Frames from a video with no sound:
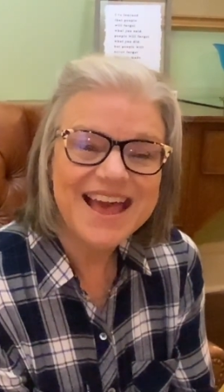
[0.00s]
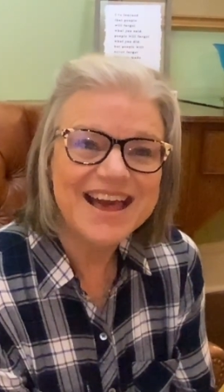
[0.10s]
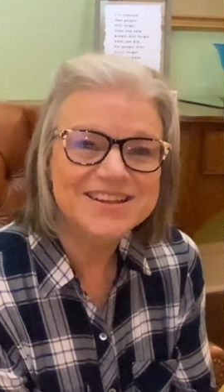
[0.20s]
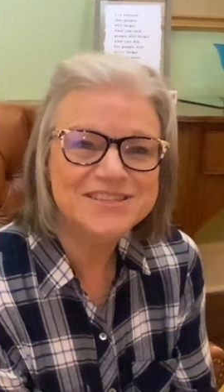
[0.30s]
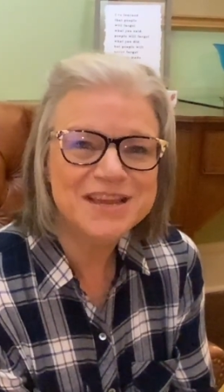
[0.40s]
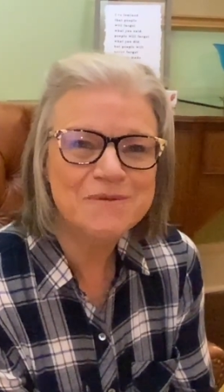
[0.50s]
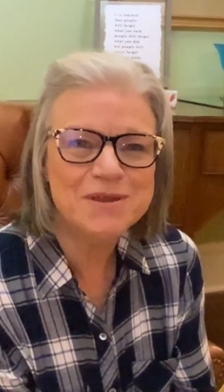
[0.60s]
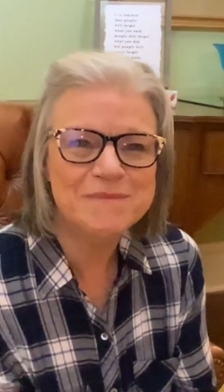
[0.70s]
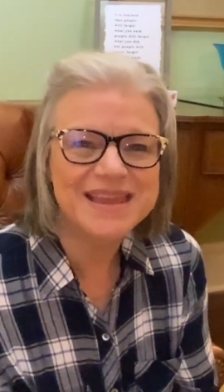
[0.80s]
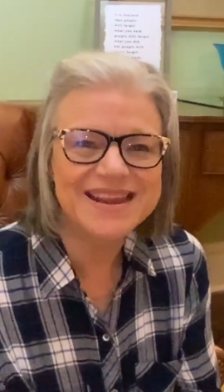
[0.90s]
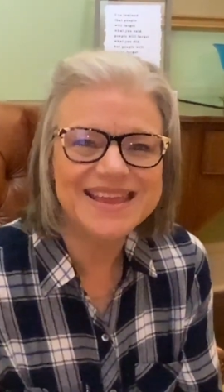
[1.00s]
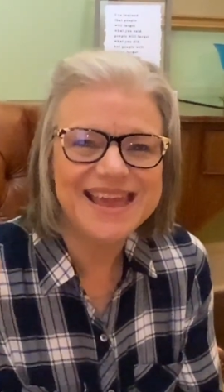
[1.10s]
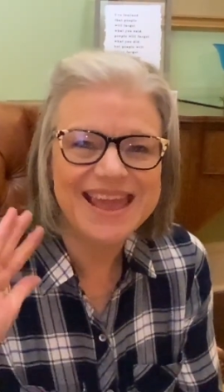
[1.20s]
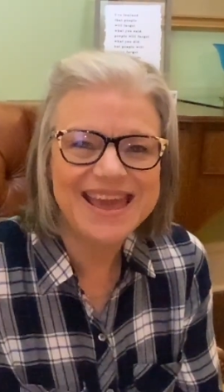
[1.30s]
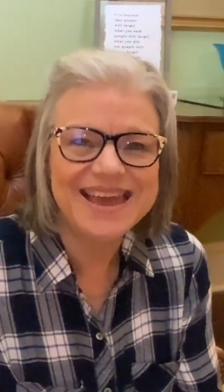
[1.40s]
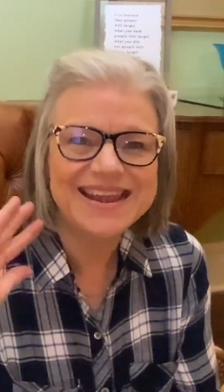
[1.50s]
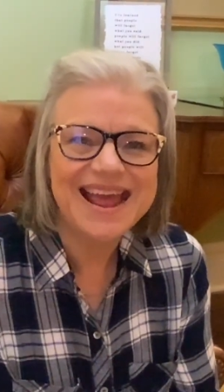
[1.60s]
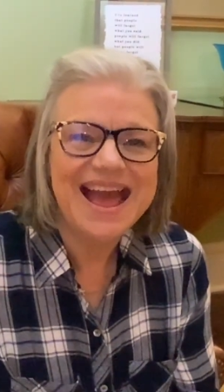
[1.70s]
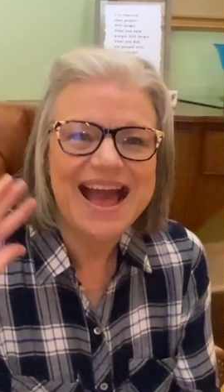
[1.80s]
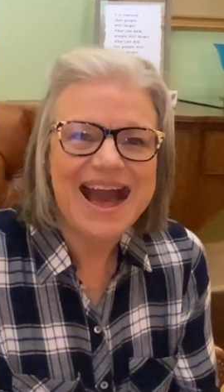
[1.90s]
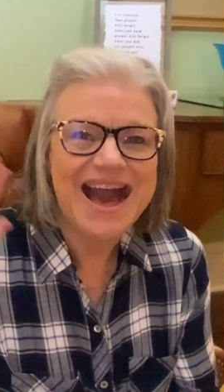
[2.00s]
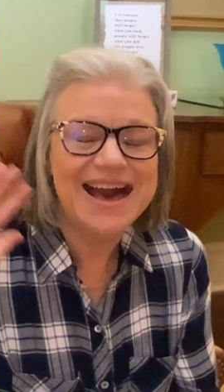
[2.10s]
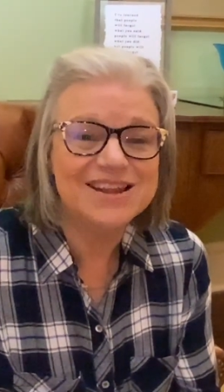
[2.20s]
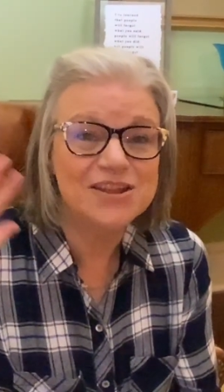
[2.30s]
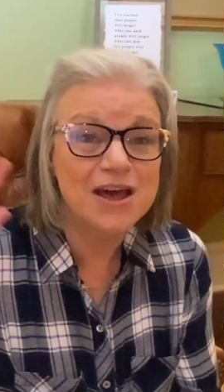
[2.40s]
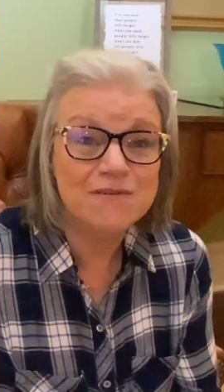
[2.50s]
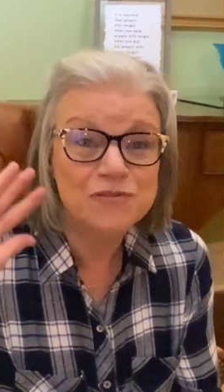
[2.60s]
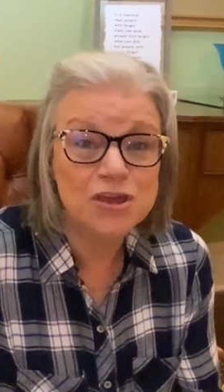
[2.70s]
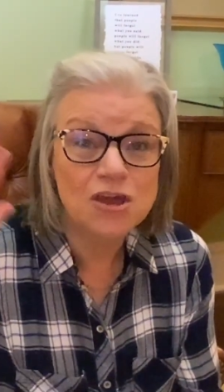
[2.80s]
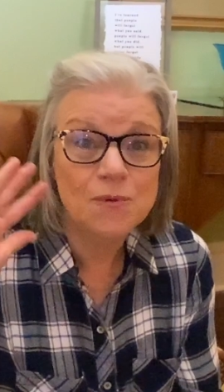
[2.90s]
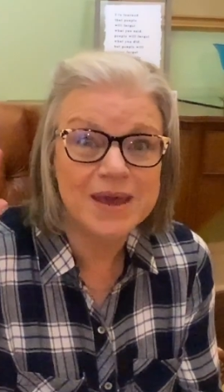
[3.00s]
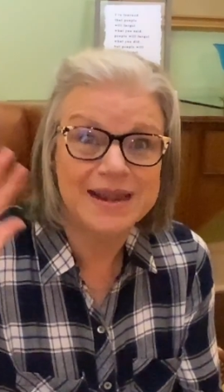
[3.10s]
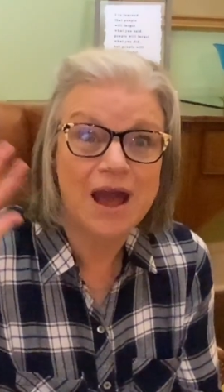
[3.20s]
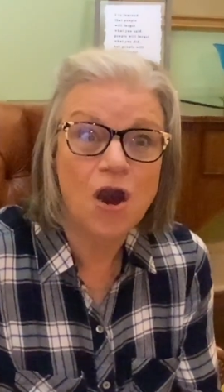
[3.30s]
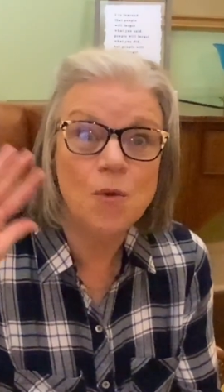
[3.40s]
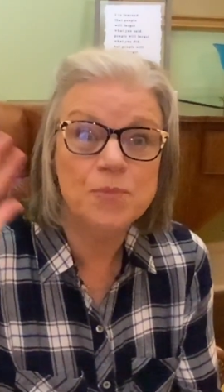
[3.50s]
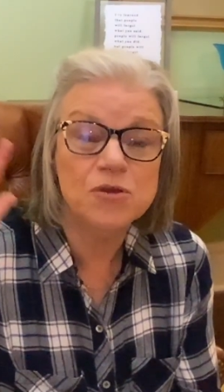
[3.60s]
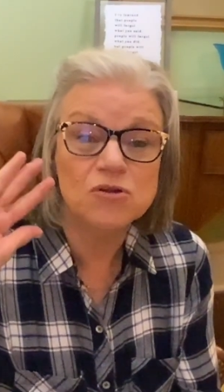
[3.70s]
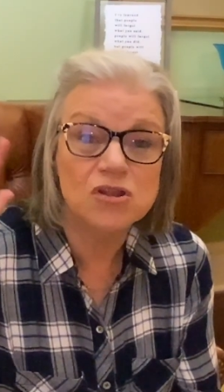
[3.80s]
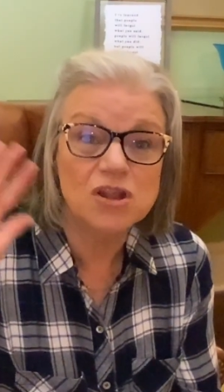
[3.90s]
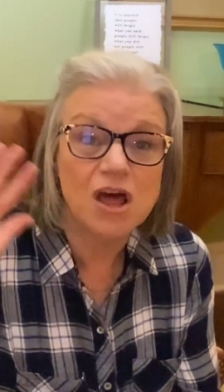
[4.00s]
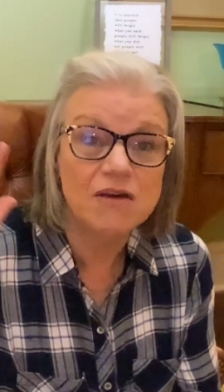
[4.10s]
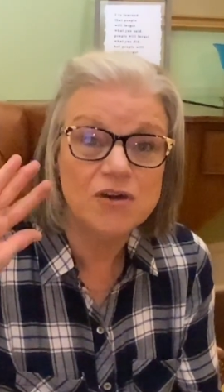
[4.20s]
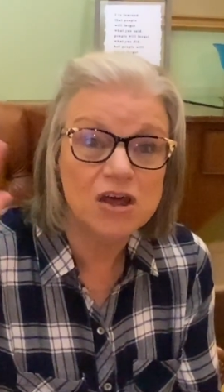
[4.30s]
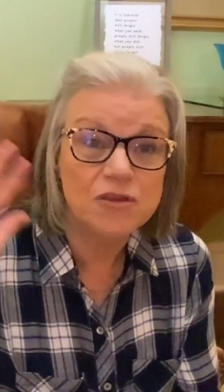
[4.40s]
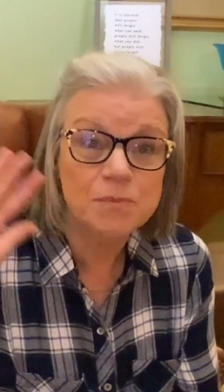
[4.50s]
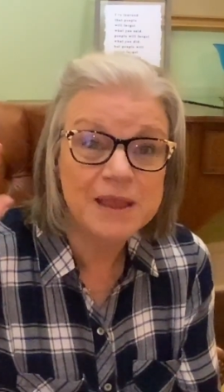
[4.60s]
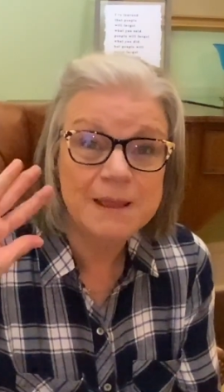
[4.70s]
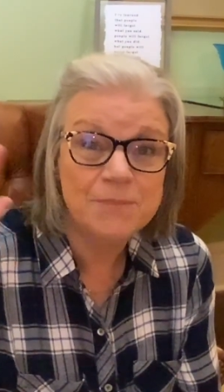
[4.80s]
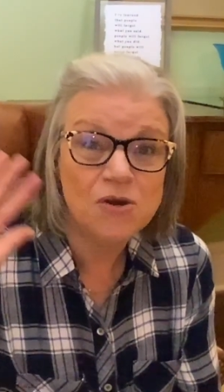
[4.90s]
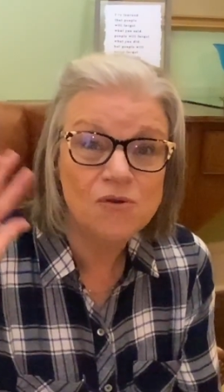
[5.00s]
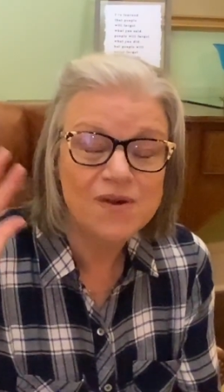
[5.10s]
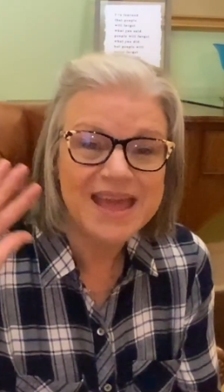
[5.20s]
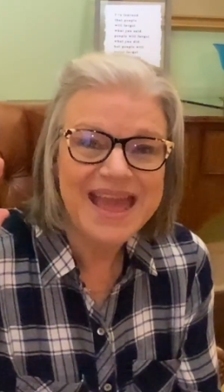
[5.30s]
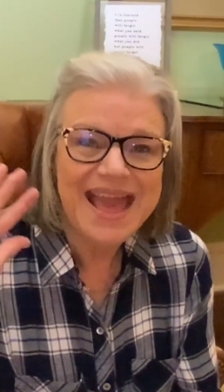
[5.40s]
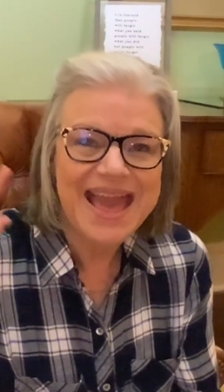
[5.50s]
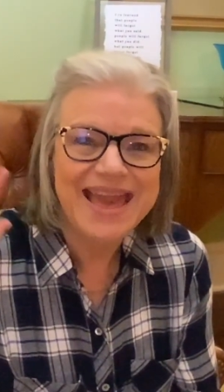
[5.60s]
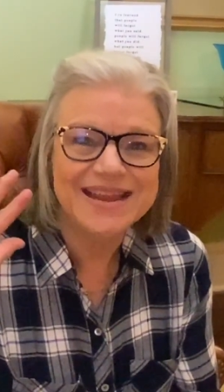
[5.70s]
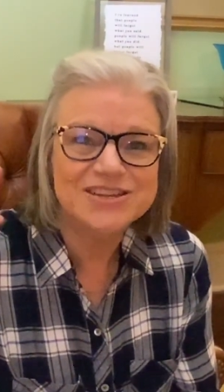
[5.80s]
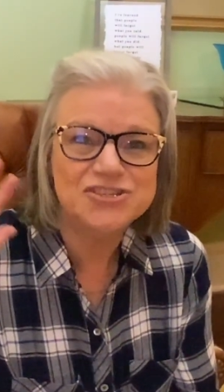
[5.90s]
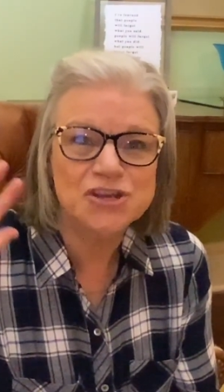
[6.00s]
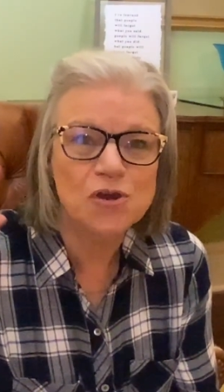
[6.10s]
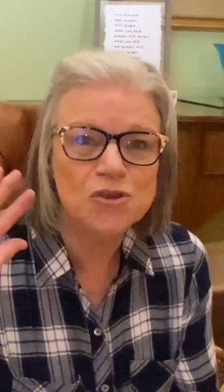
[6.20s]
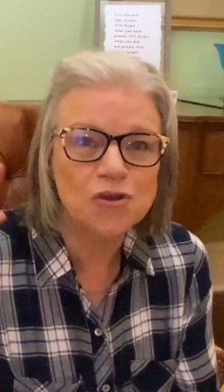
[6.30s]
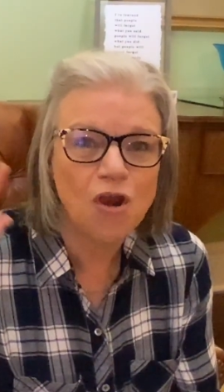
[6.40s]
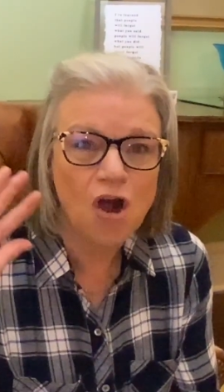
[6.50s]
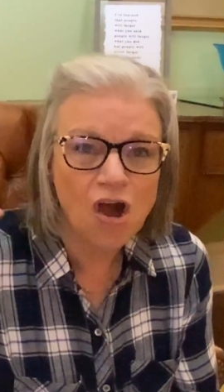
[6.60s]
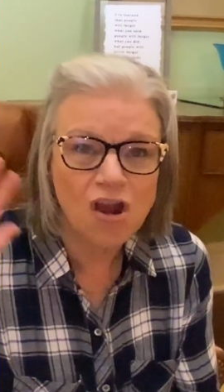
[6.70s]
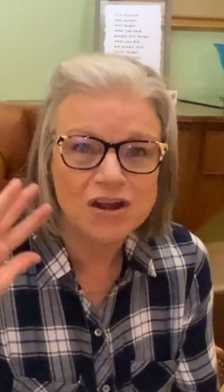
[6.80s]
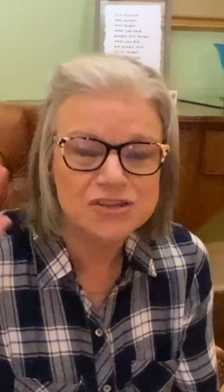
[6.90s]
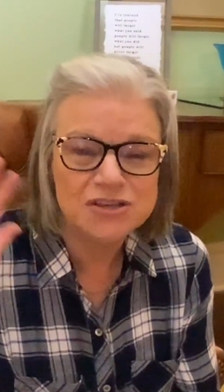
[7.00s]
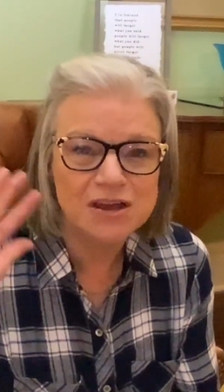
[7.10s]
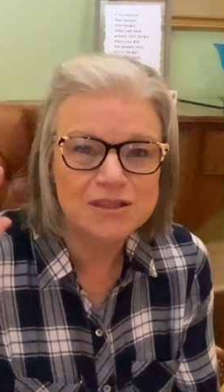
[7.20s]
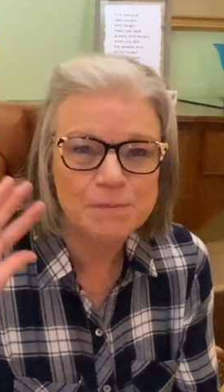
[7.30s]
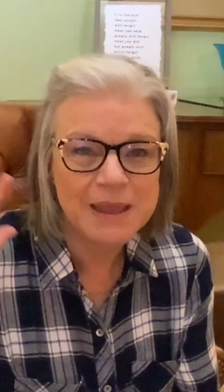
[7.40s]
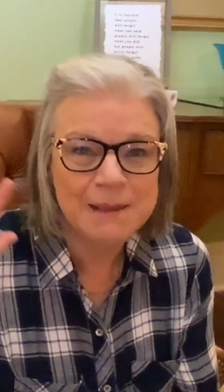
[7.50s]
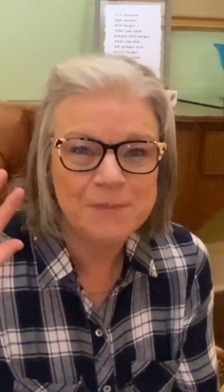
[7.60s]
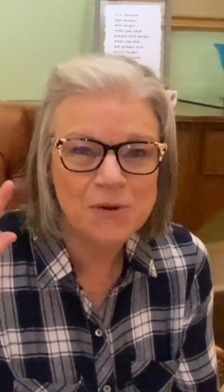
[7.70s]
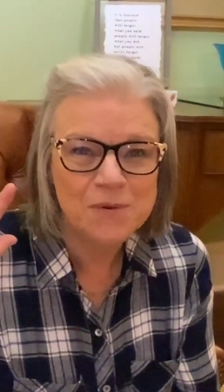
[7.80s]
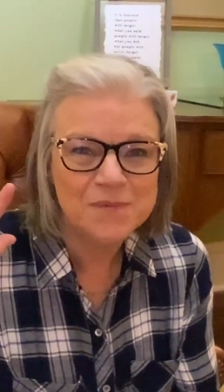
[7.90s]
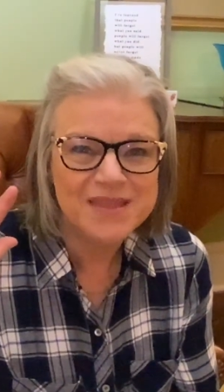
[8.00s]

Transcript: Until we meet again, I love you and I hope you love other people and show your heart to other people